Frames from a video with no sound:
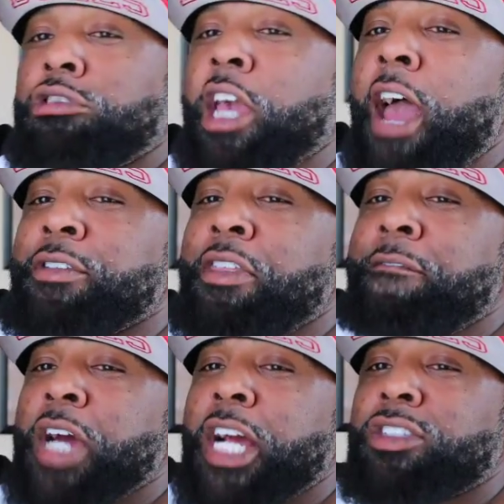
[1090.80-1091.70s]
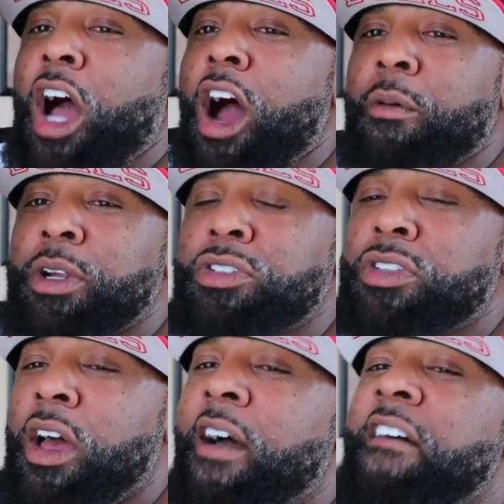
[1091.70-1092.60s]
Kevin the Vectorist.
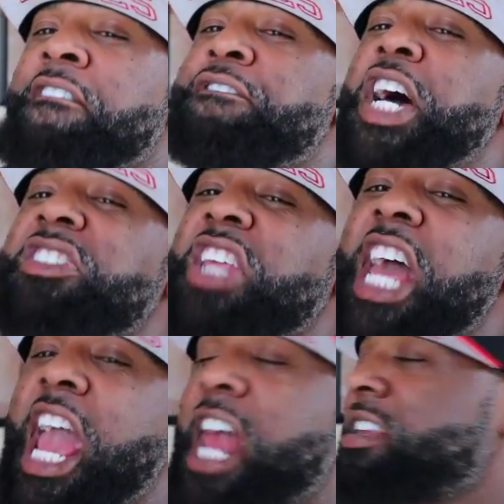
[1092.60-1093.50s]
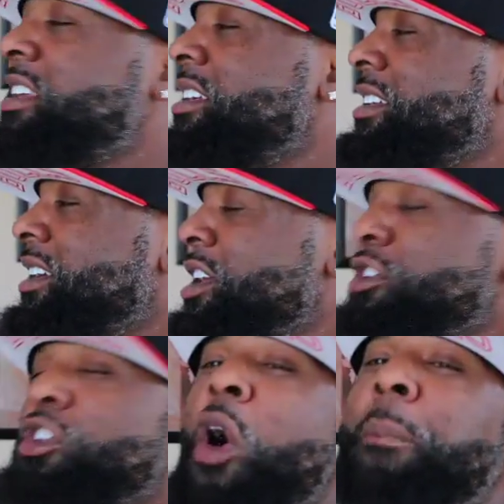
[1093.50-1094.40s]
Fizz.
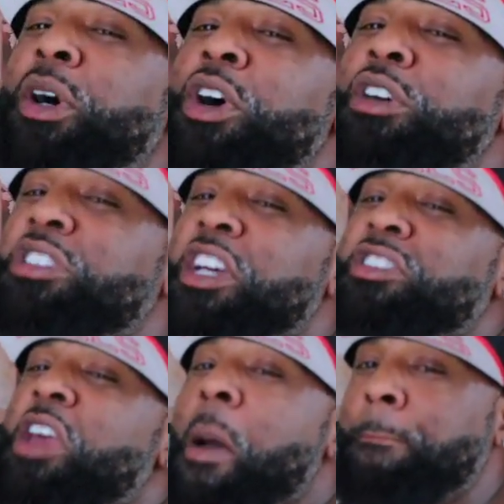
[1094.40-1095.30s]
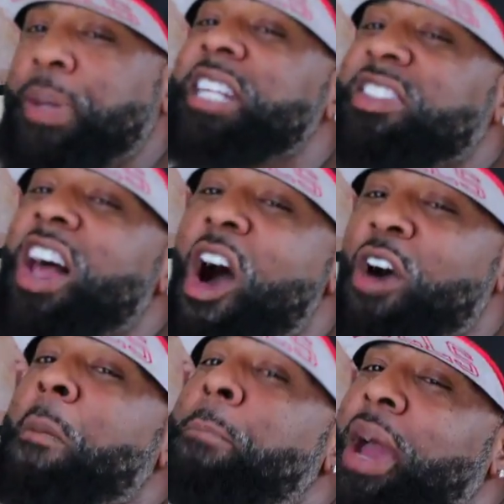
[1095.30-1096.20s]
No bull, just fizz
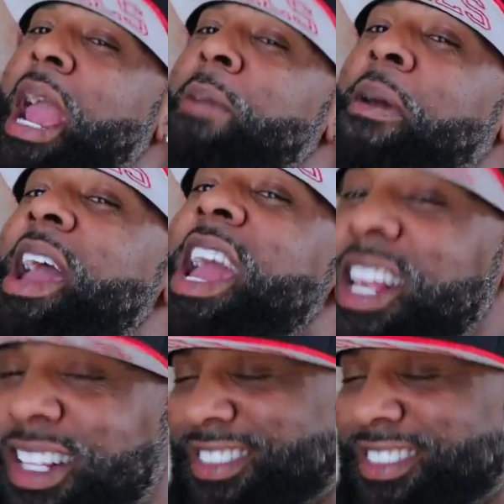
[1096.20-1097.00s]
off, baby.